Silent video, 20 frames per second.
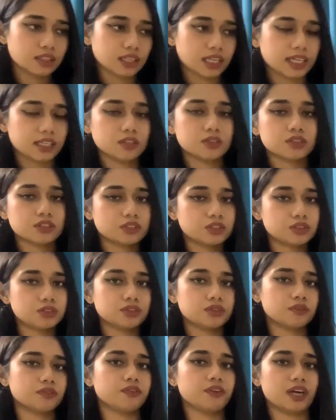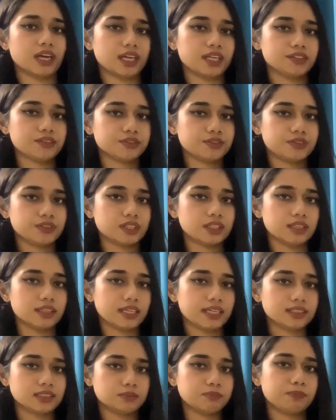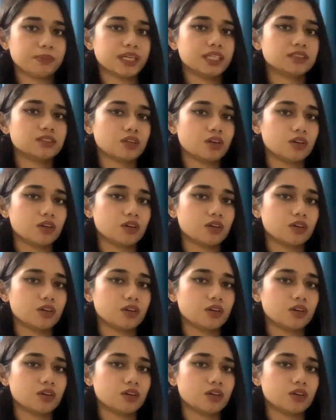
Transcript: in order to survive, they depend